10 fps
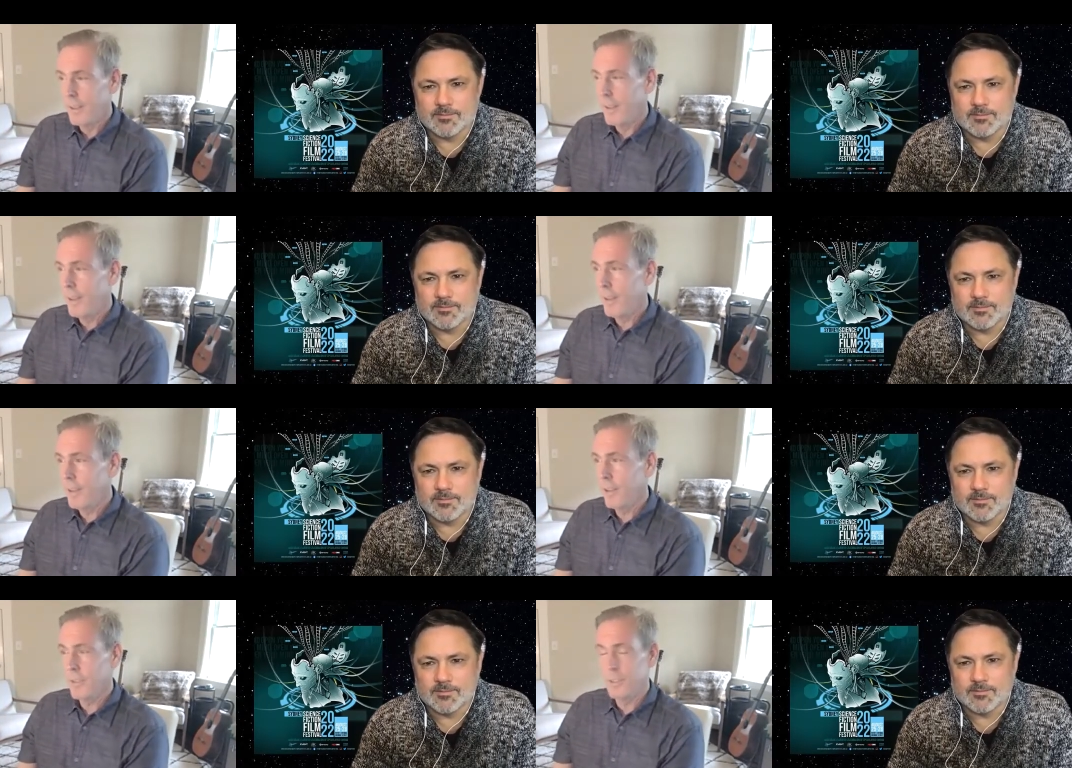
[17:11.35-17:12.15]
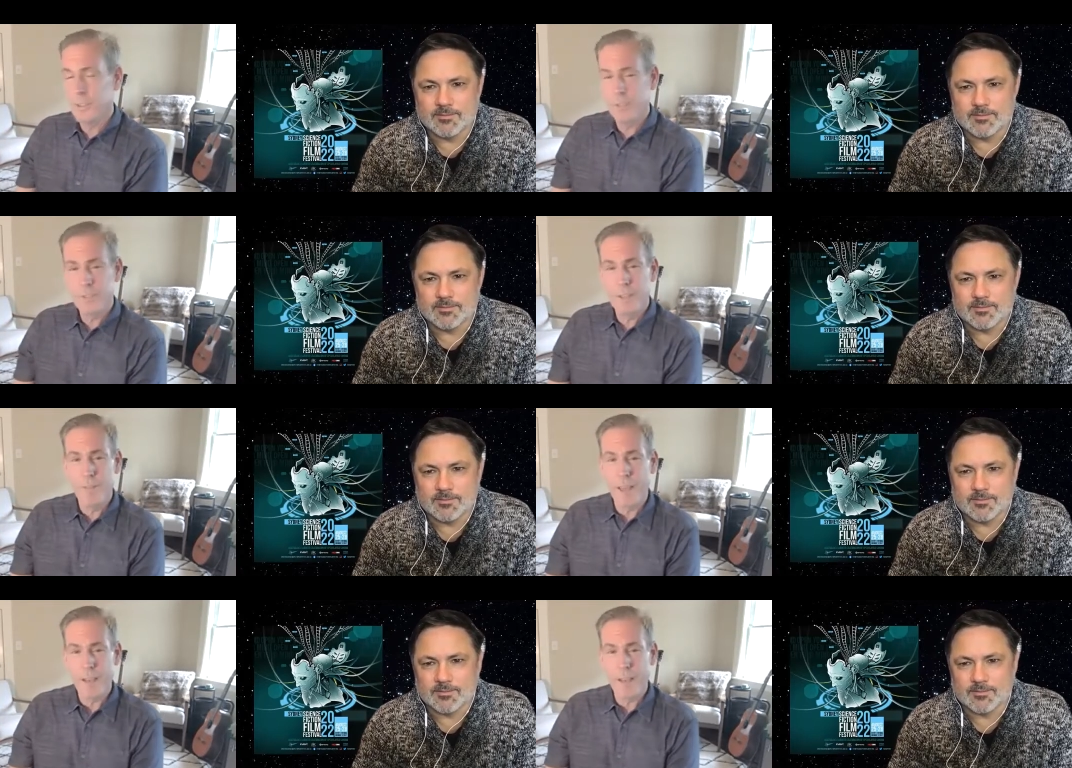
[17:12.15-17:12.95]
Speaker 1: And he goes, and just give
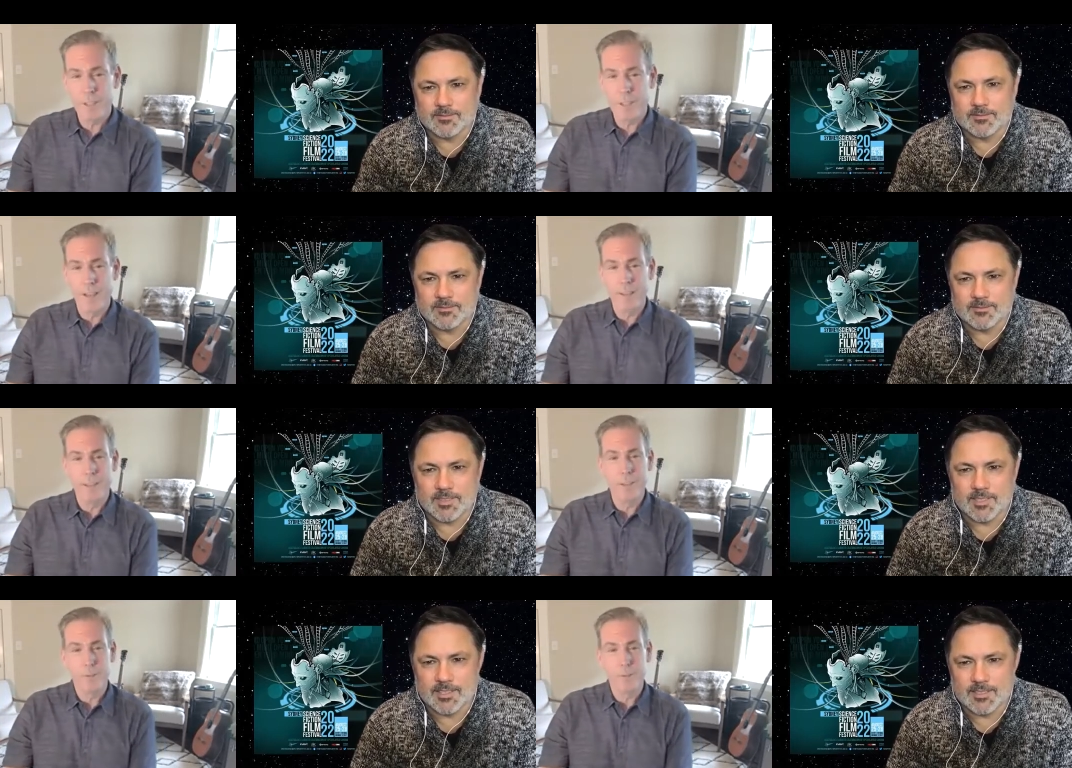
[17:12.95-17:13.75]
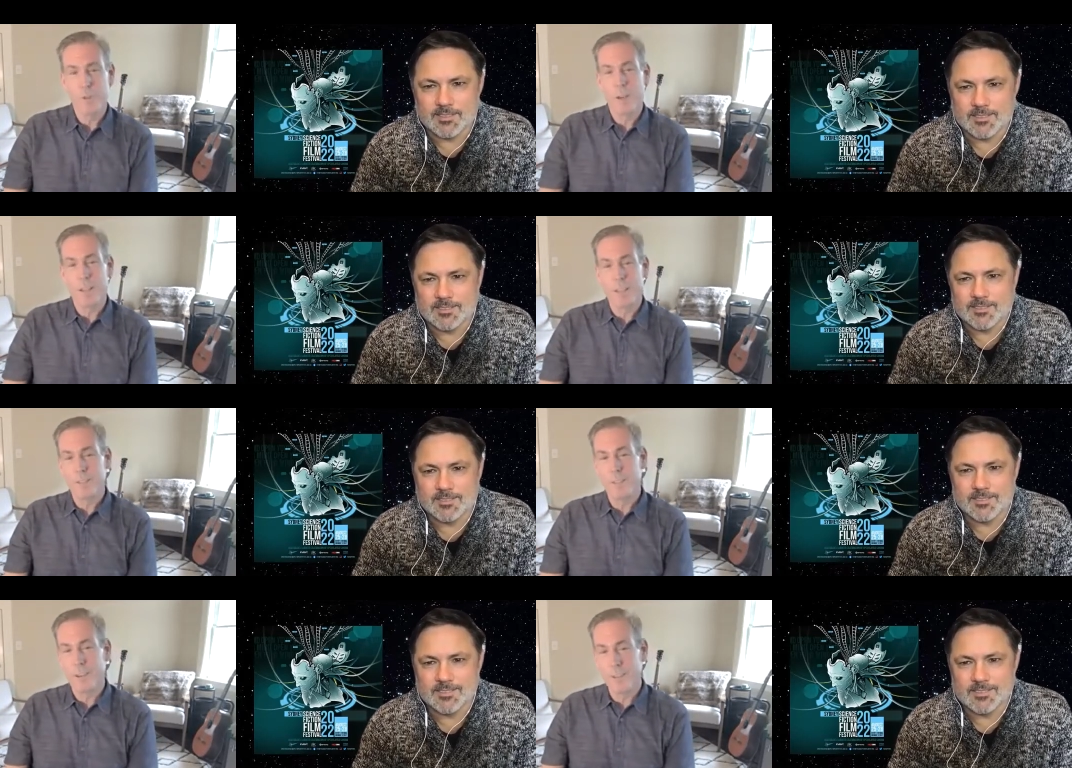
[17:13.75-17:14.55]
that a shot. He goes, yeah. if you're trying to kickstart
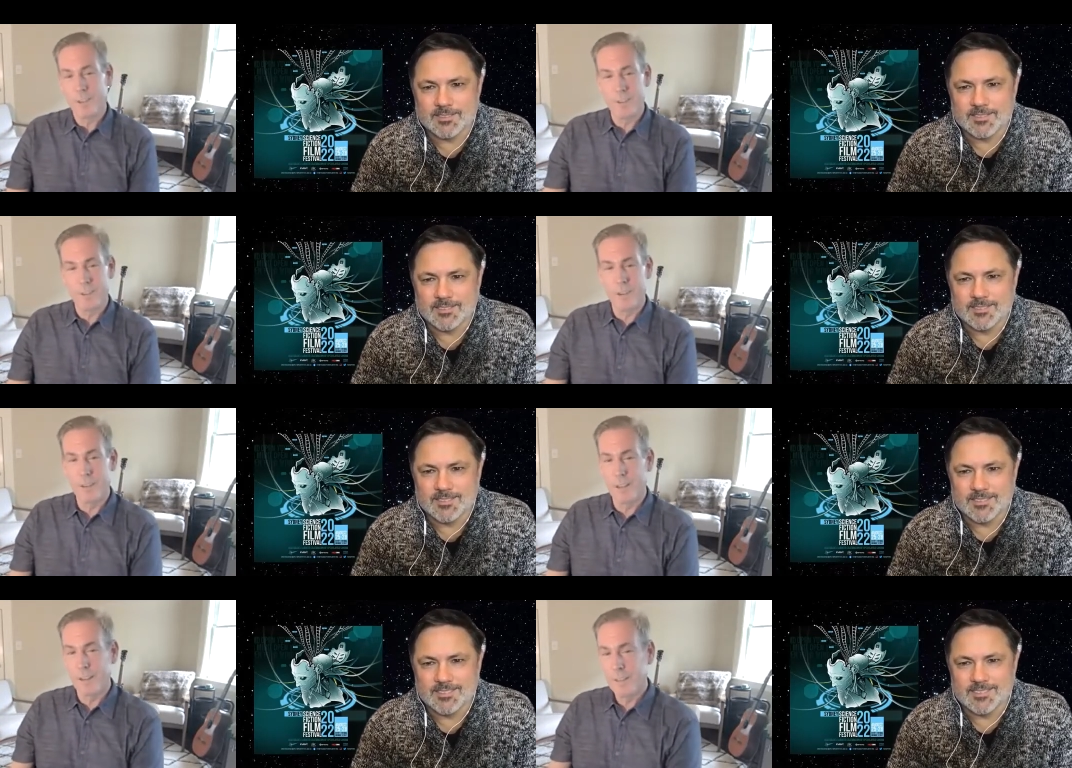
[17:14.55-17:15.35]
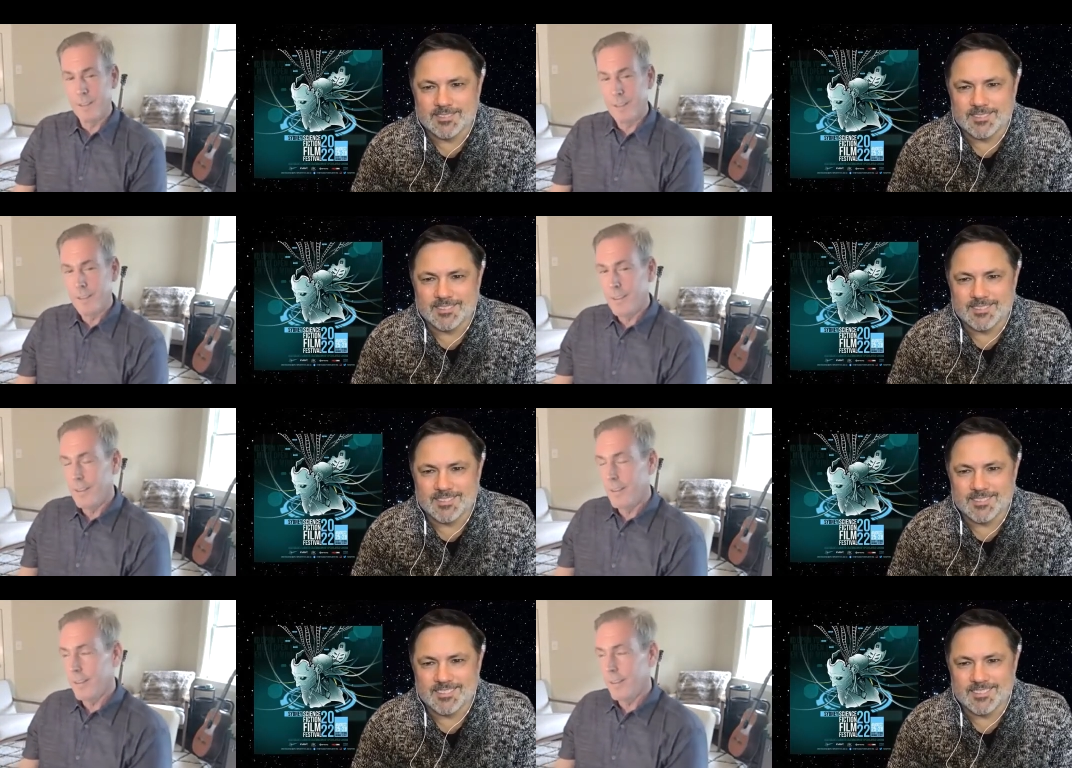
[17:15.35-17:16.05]
your career, you know. And